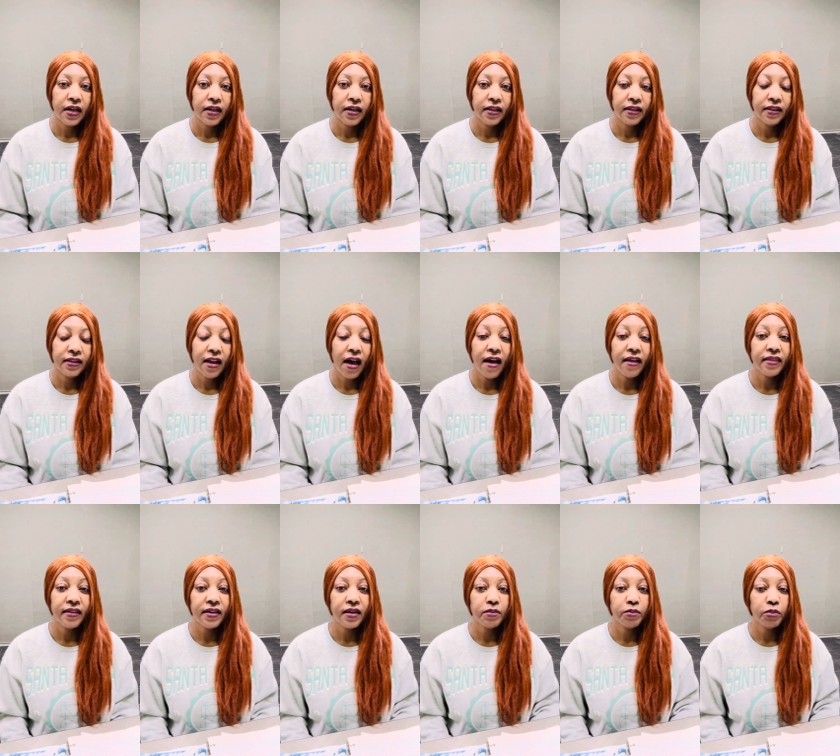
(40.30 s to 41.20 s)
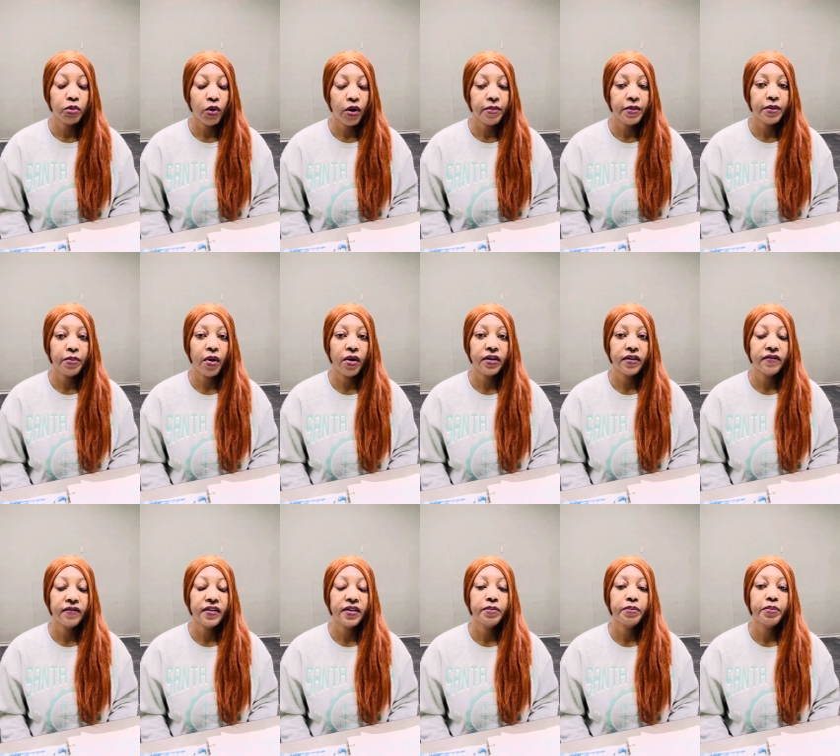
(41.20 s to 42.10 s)
not the employment part of
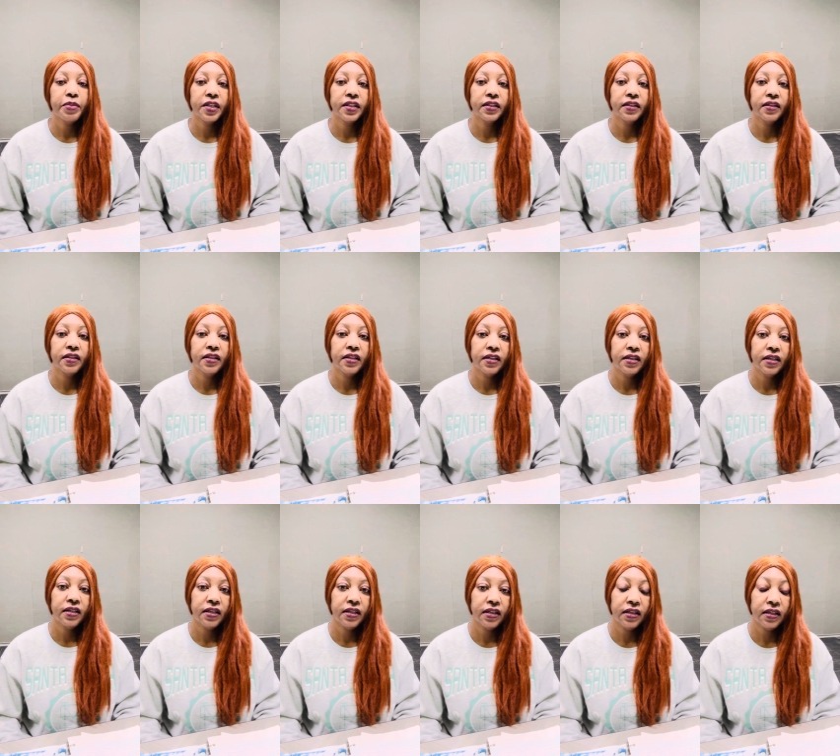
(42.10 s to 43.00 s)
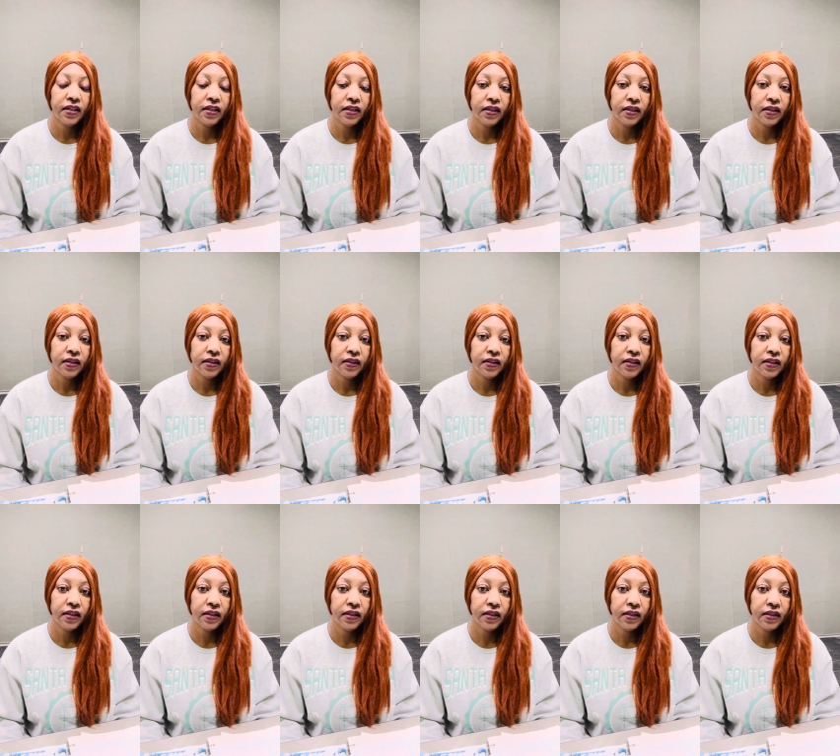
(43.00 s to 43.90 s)
it, but the
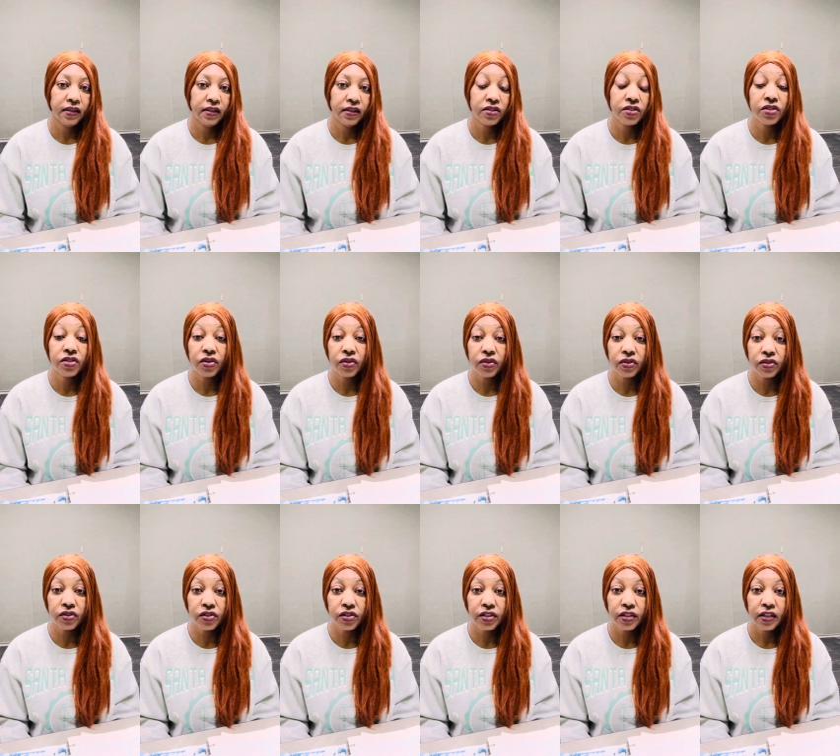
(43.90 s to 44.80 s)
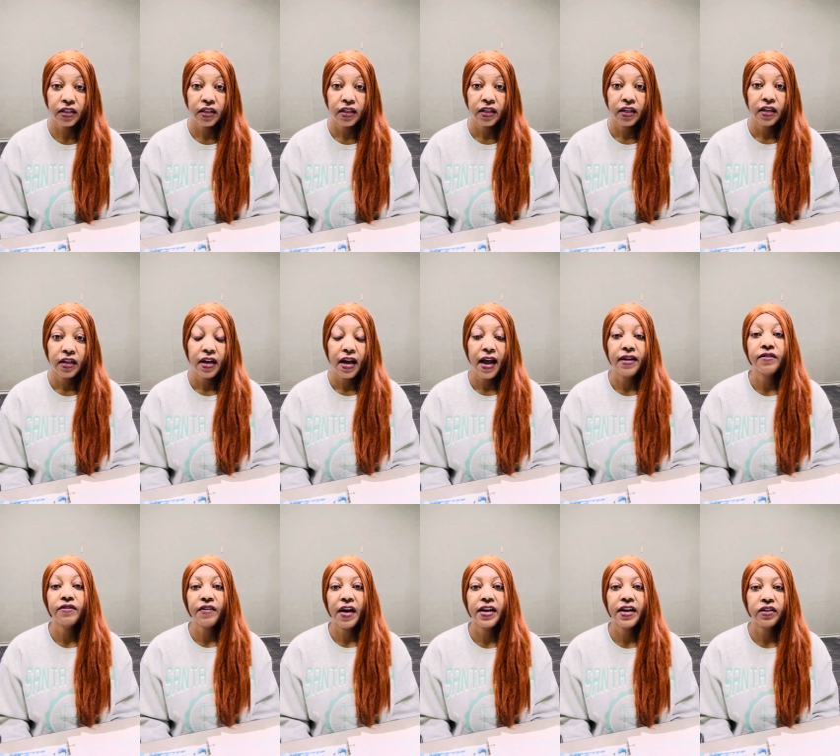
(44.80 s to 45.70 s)
search and
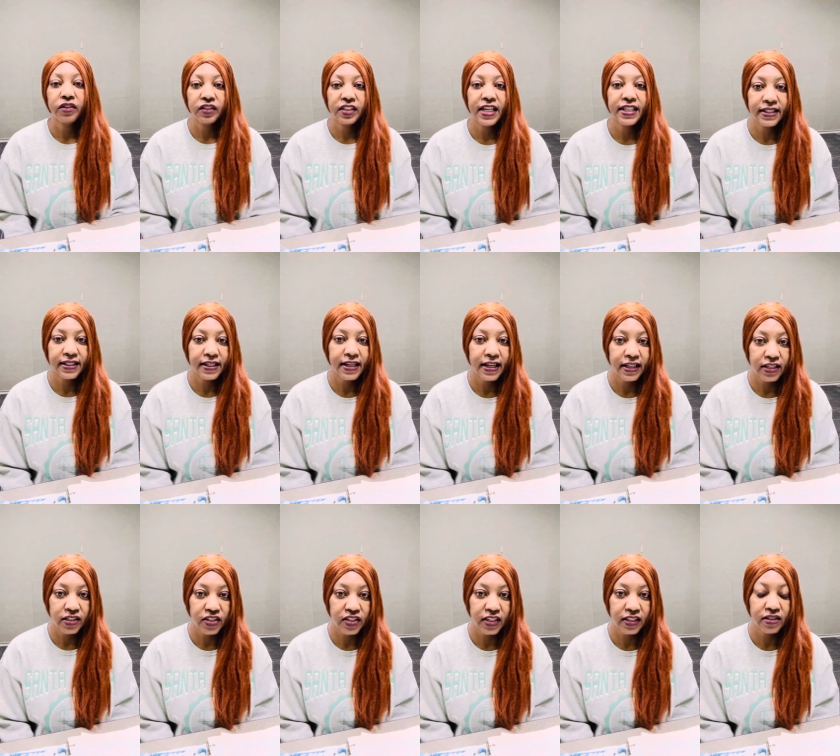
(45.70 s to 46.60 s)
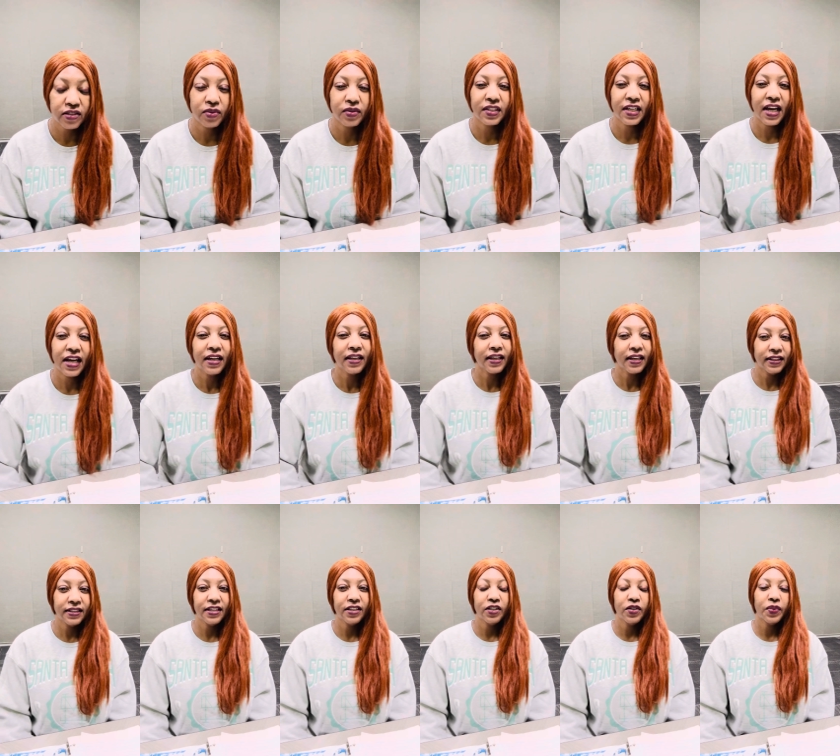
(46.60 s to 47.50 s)
final destination. So it's kind of a
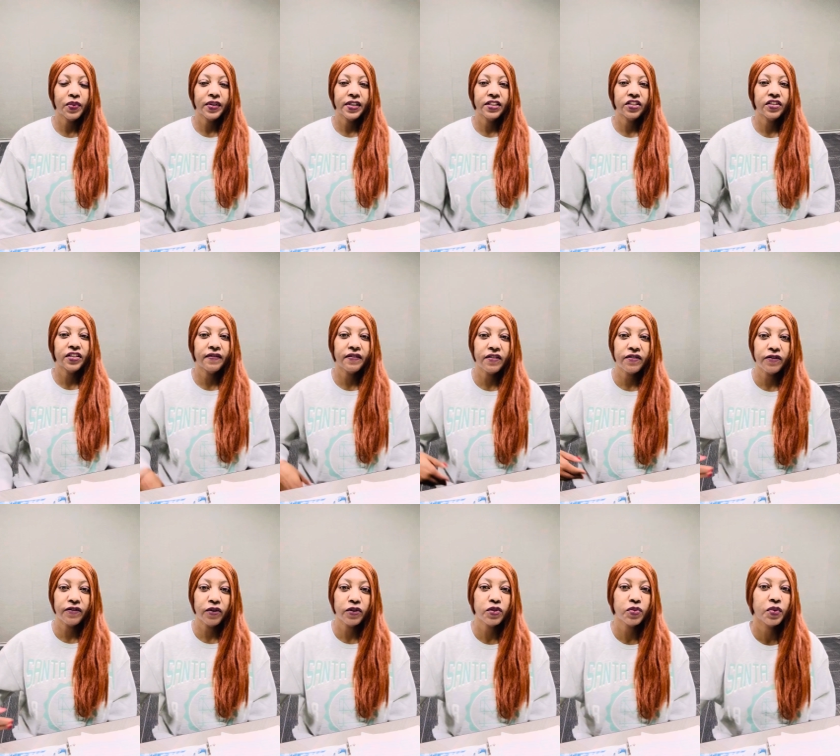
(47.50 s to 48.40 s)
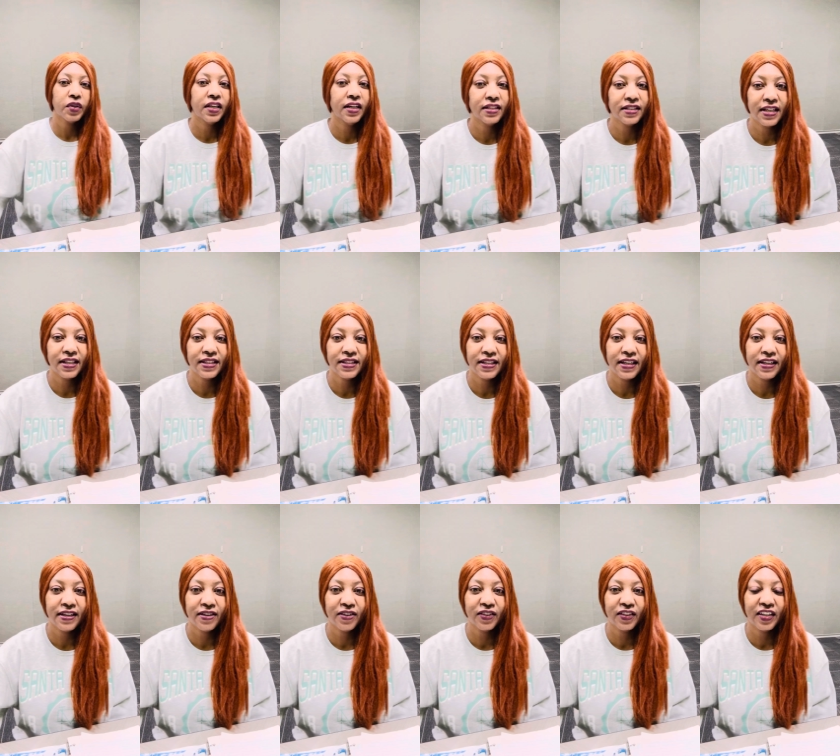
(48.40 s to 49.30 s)
continuation of the first one, as I
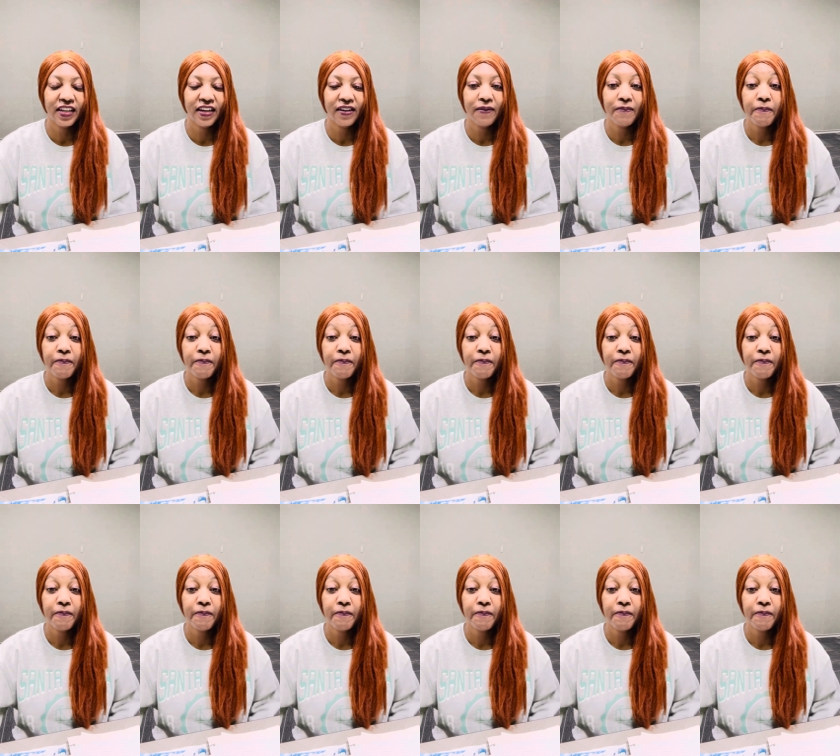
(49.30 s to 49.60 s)
stated earlier.